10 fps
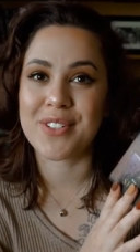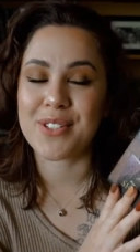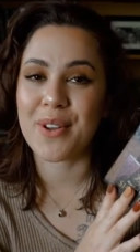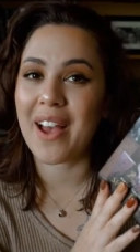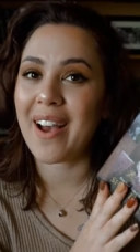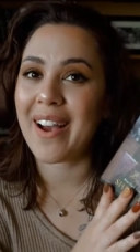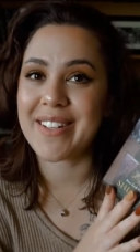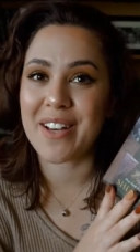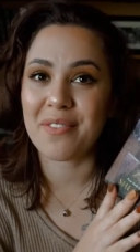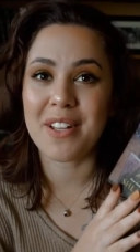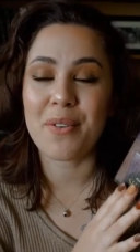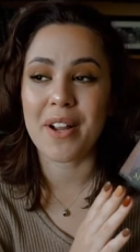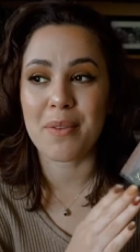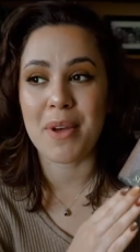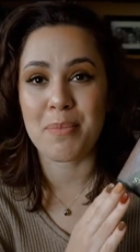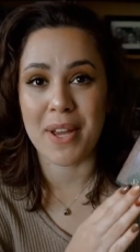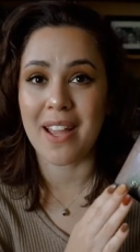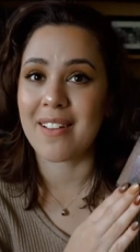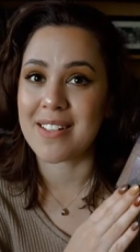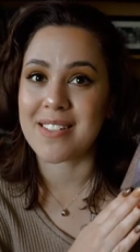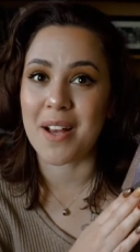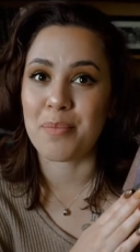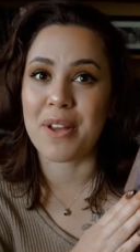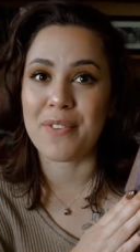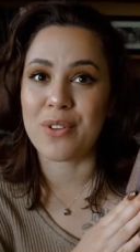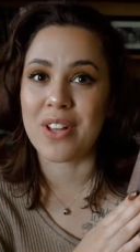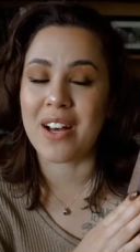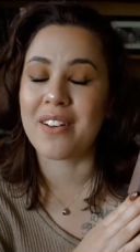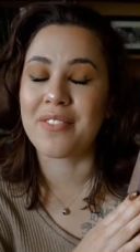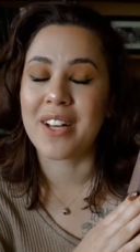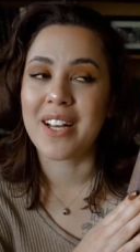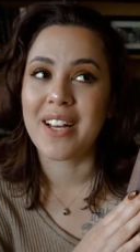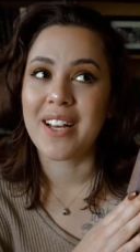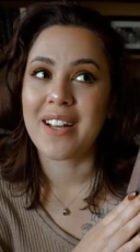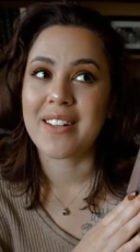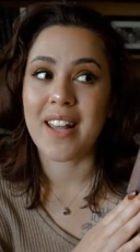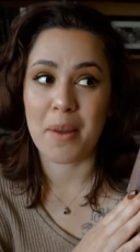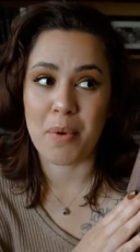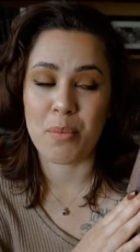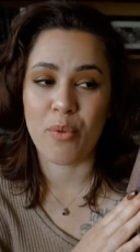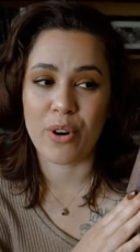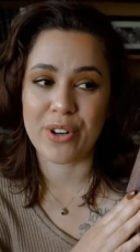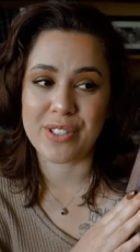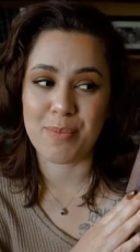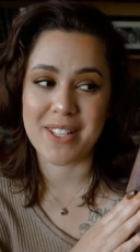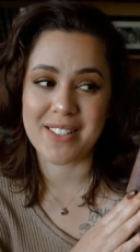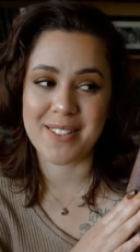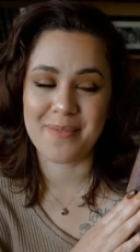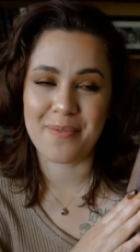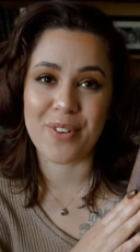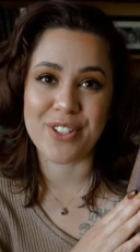So yeah, I definitely recommend picking this up if you love Nightmare Before Christmas for